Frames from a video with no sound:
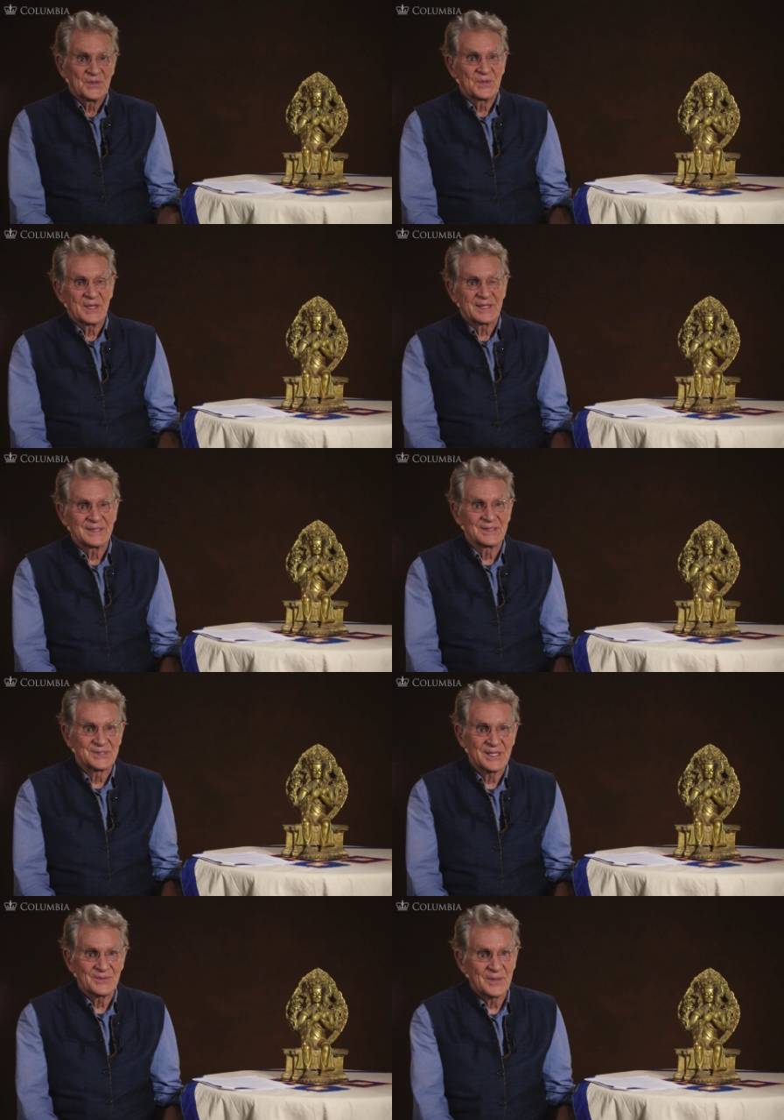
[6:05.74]
They can
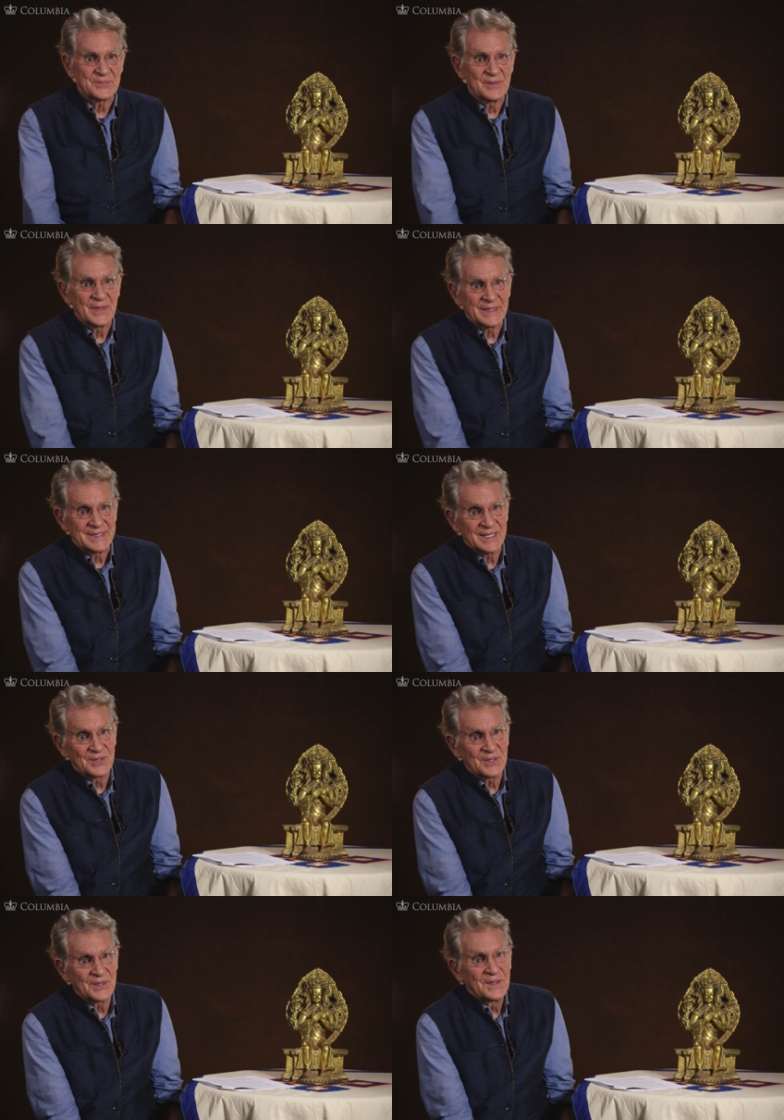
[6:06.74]
interrupt him at
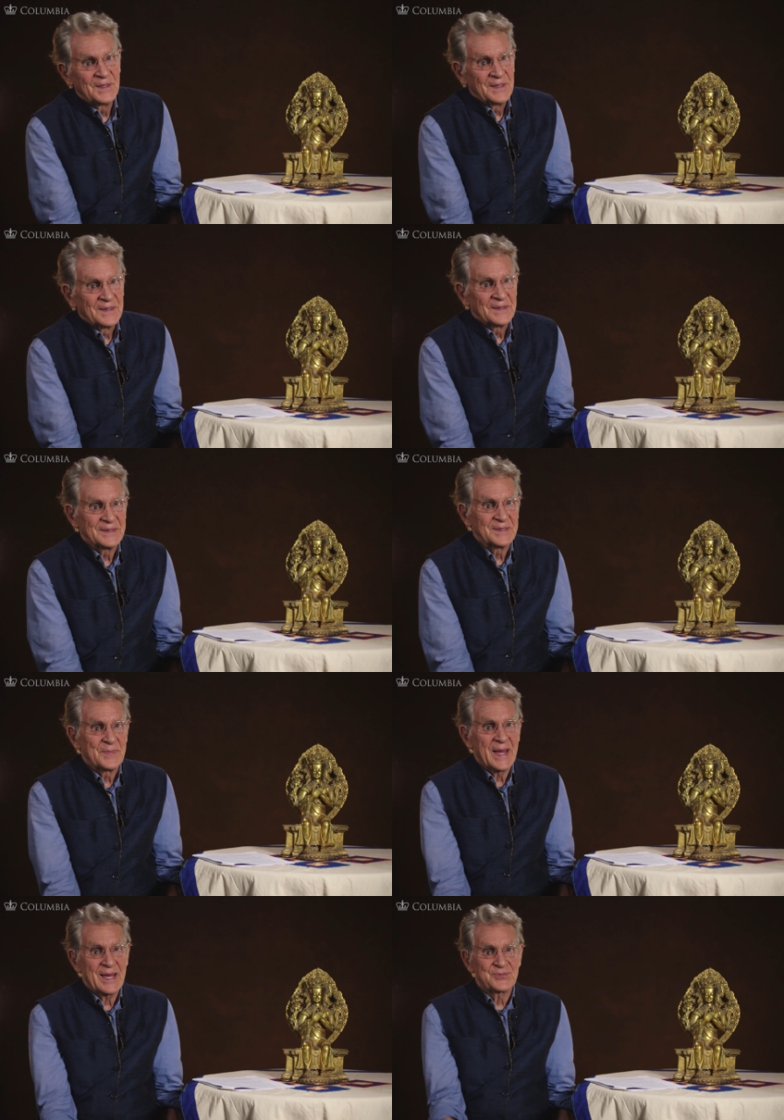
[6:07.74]
dinner, in the
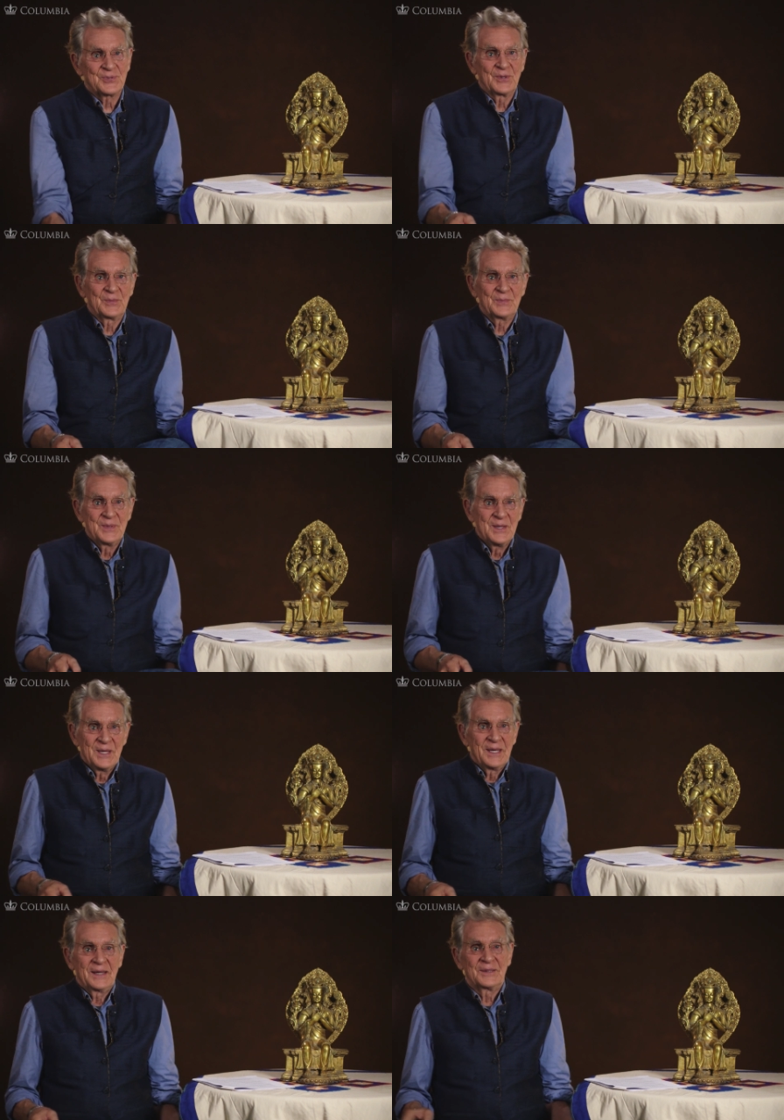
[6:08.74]
bathroom,
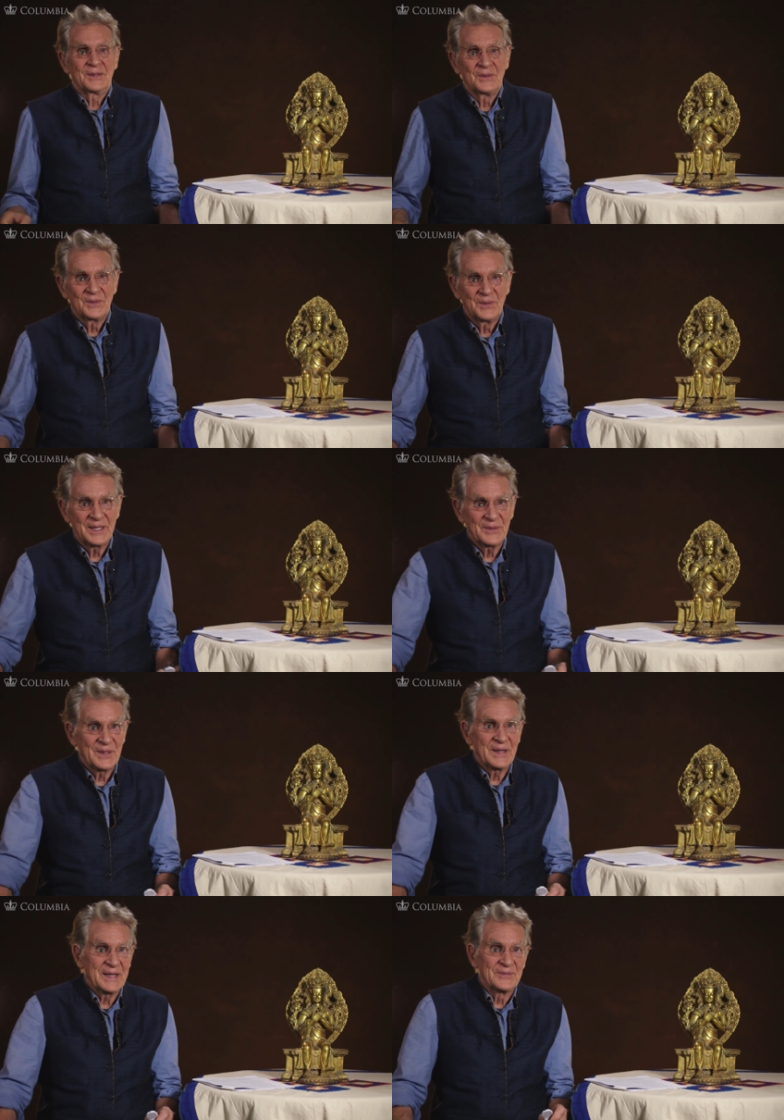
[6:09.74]
you know,
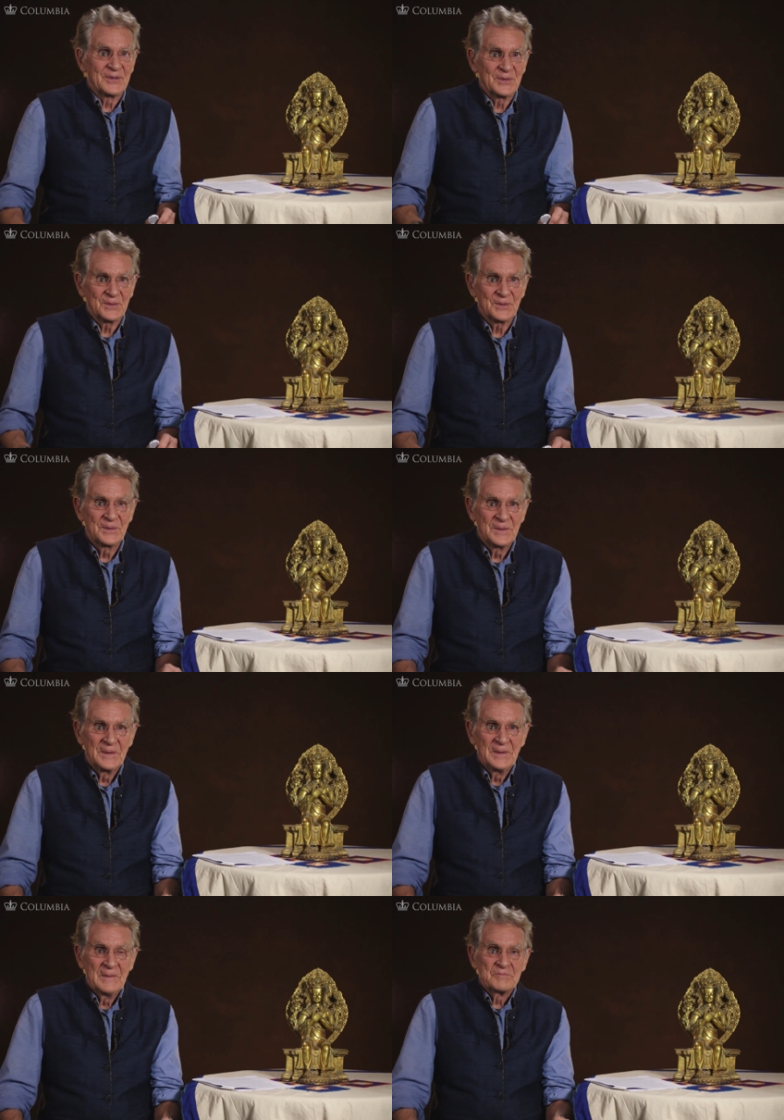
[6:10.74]
wherever, you know,
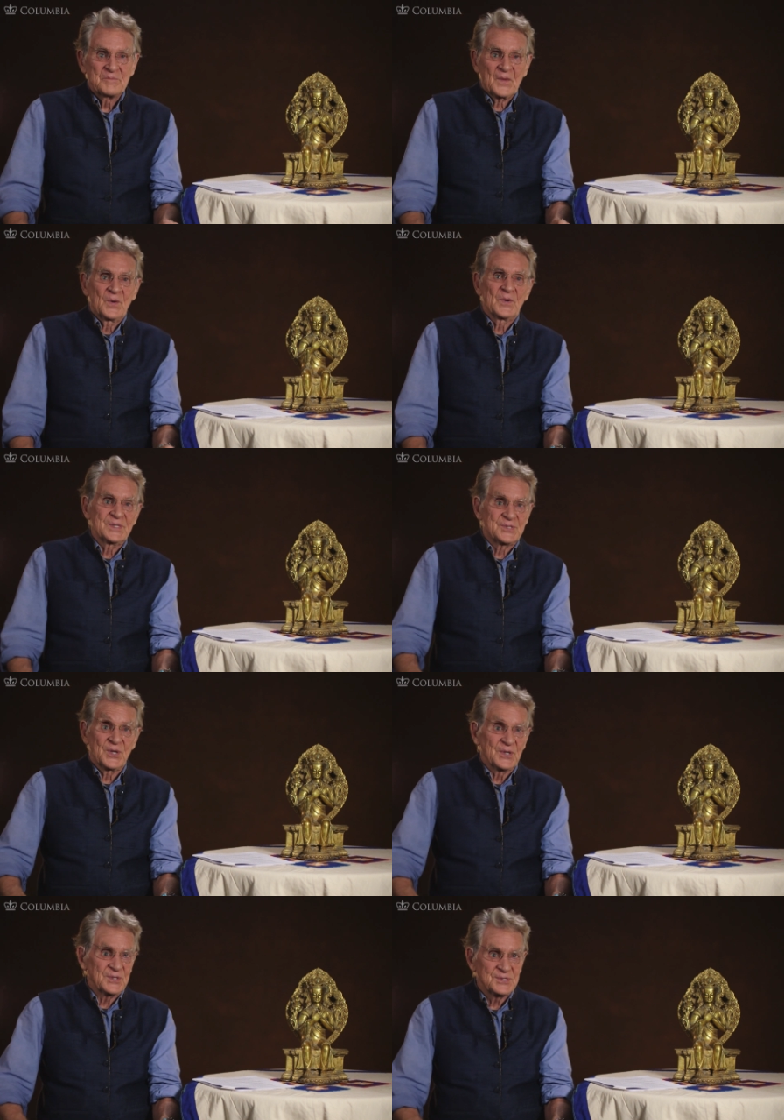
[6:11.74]
or in
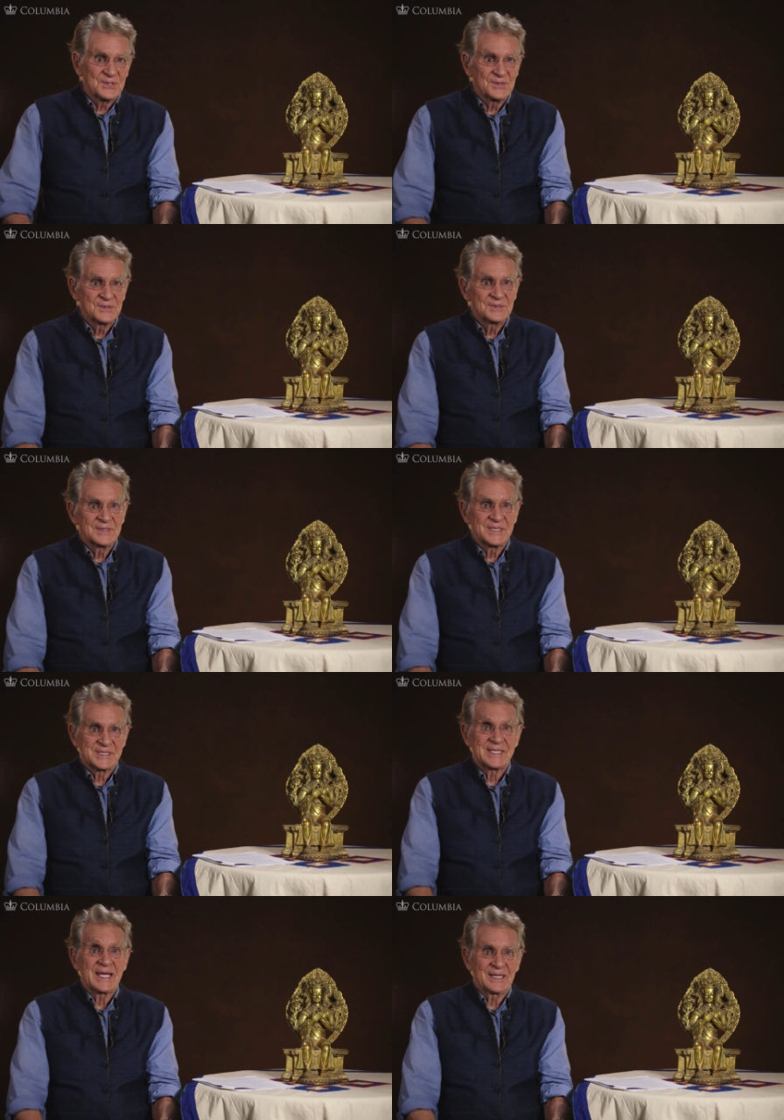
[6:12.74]
church, you know,
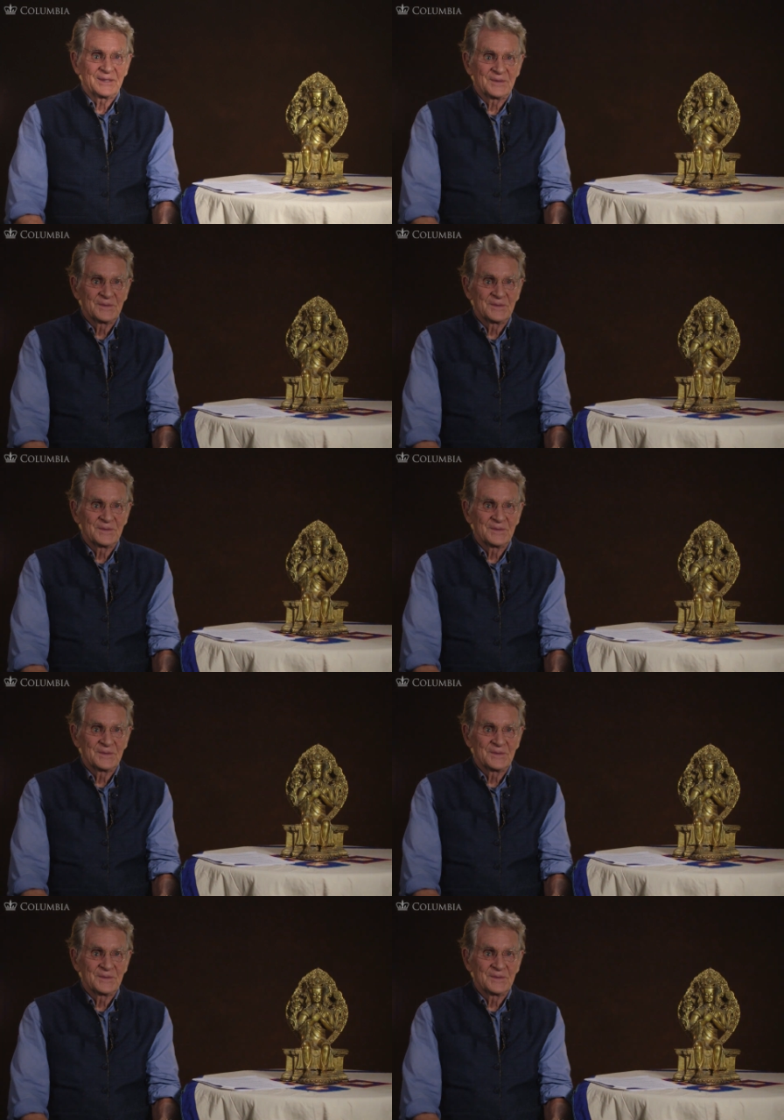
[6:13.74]
he's saying, you